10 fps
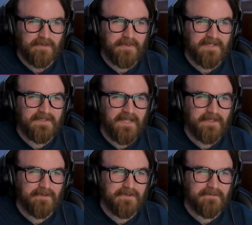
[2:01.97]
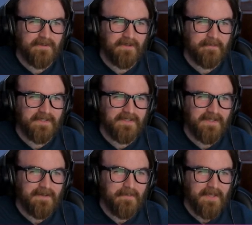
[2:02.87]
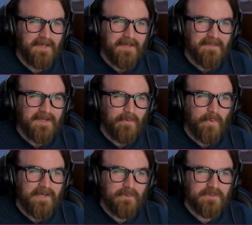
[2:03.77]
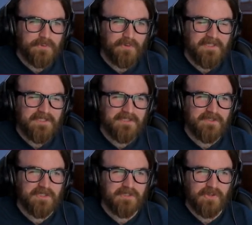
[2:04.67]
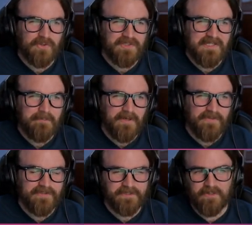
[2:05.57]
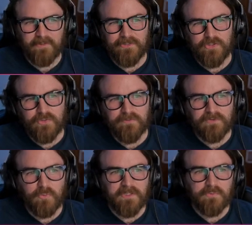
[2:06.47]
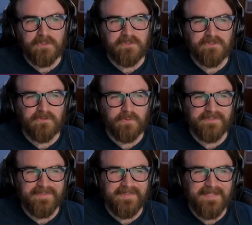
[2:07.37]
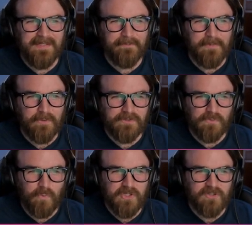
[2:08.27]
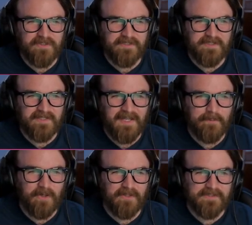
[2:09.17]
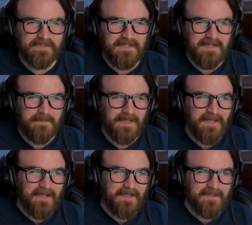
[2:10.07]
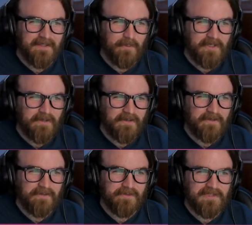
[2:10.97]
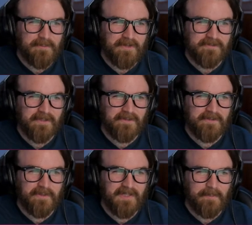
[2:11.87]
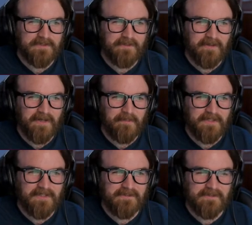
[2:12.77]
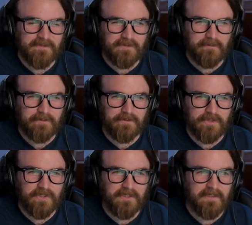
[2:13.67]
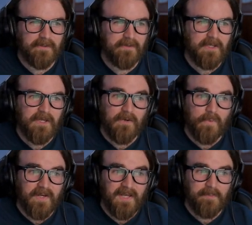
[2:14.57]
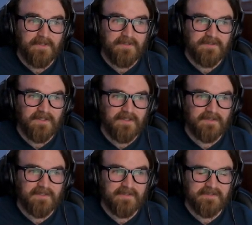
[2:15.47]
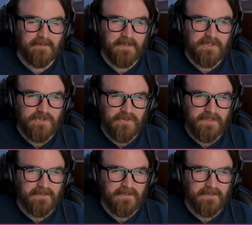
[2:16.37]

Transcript: by Yager Development, a game that when it was released just 13 months ago in June of 2022 was the most wishlisted game on Steam. And here we are, 13 months later, doing an episode on it because the servers are shutting down. What happened, and can it still be enjoyed?